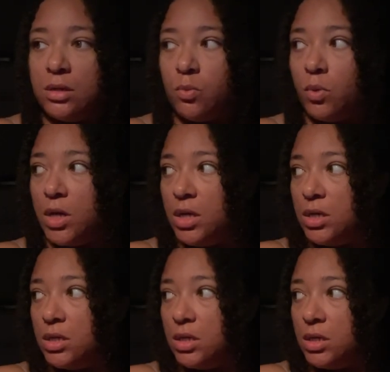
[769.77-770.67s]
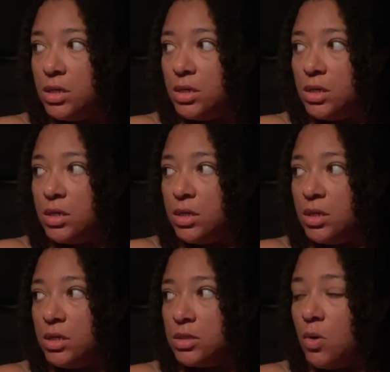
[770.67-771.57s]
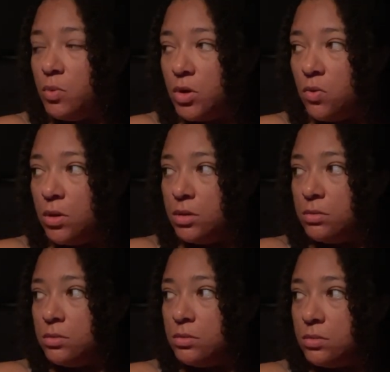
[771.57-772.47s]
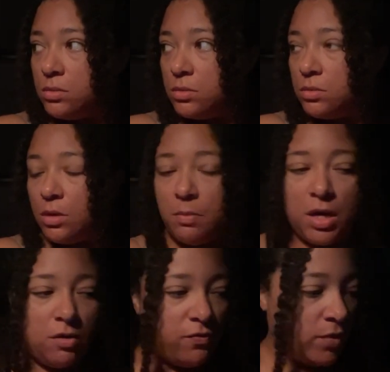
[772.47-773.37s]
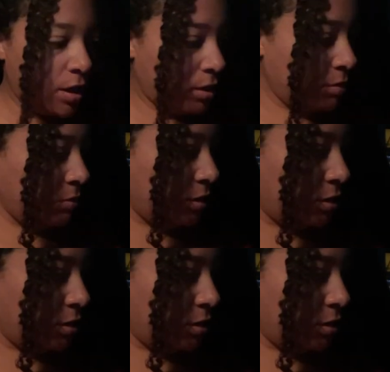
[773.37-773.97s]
What is going on? Matter of fact, let me